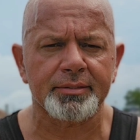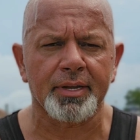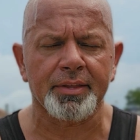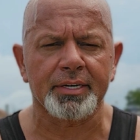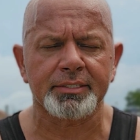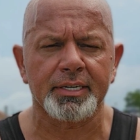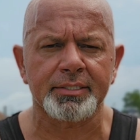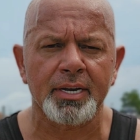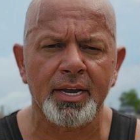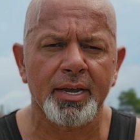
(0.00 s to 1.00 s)
I think it
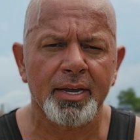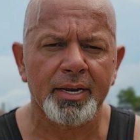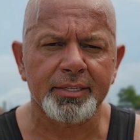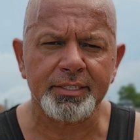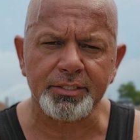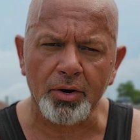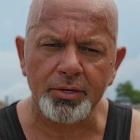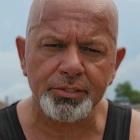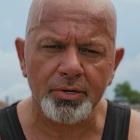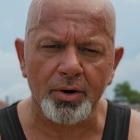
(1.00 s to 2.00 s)
says,
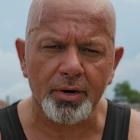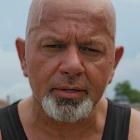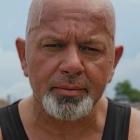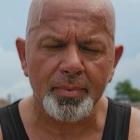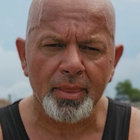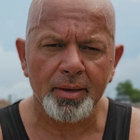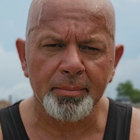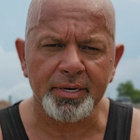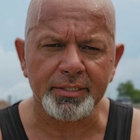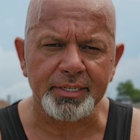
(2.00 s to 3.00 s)
guard your heart
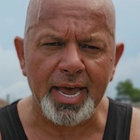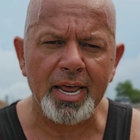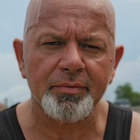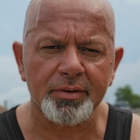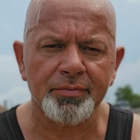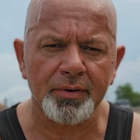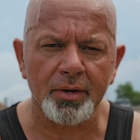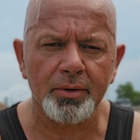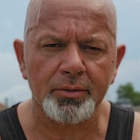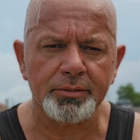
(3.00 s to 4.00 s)
because out of it
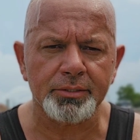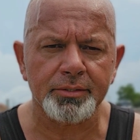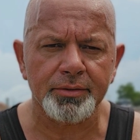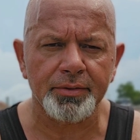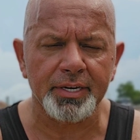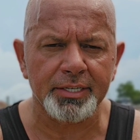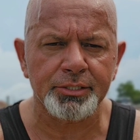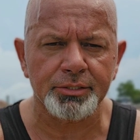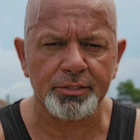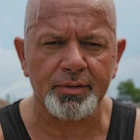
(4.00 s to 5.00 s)
flows the
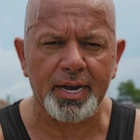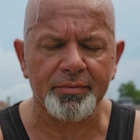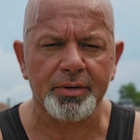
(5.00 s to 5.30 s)
issues of life.